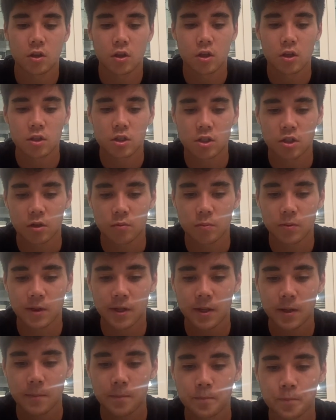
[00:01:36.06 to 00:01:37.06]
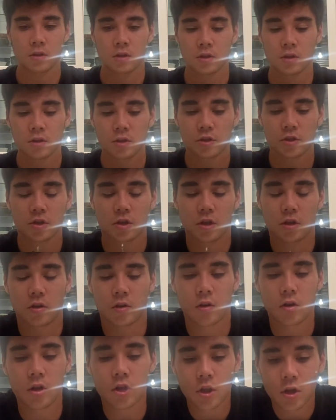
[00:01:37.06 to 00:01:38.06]
stud plate. So
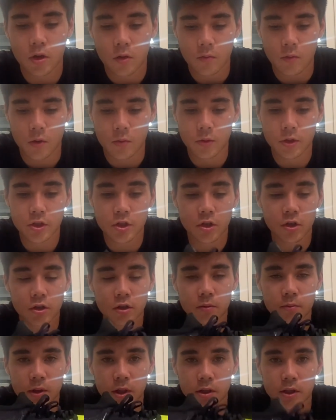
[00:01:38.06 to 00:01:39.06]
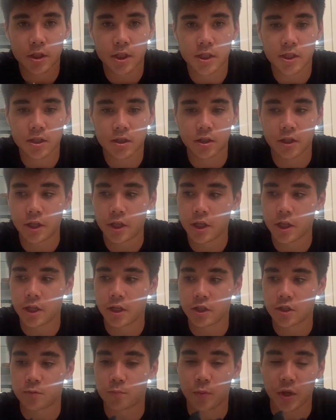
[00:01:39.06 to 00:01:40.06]
when we're talking about this cleat, it
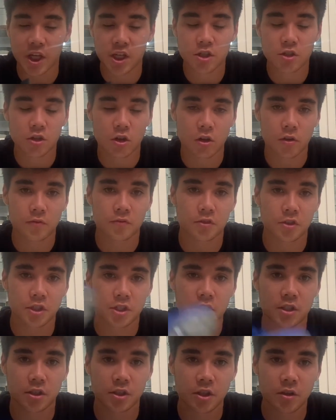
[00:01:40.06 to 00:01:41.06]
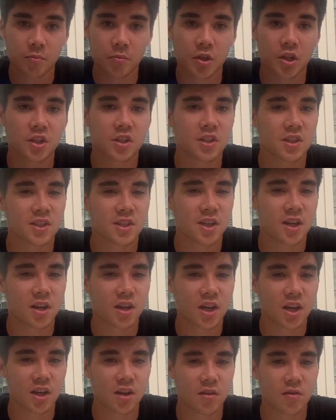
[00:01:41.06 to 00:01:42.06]
is based off this cleat, but it does not
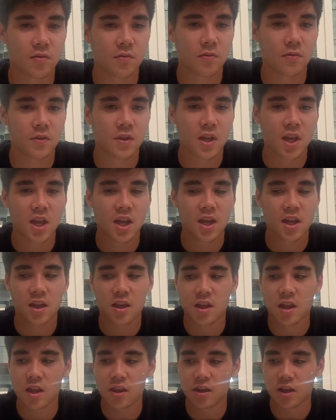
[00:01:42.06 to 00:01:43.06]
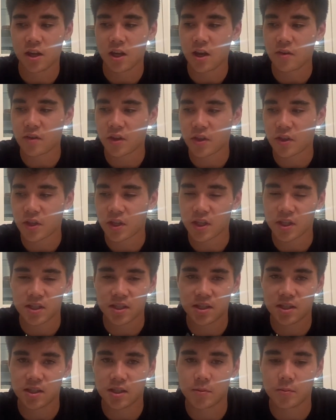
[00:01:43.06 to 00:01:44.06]
have, not everything is
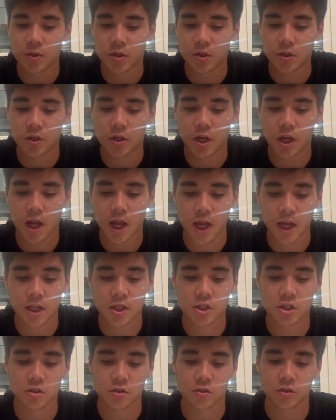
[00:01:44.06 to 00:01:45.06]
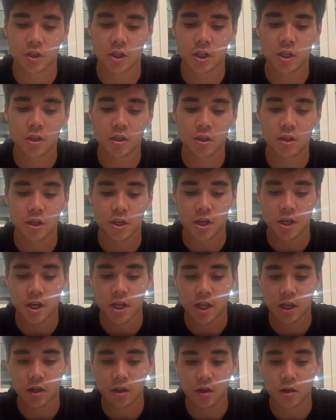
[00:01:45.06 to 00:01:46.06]
similar. Actually, the
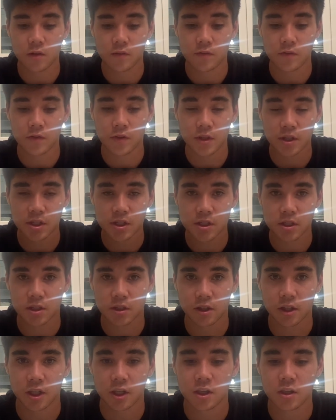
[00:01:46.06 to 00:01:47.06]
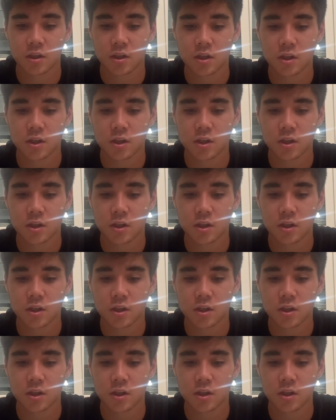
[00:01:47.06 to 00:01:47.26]
knit of this cleat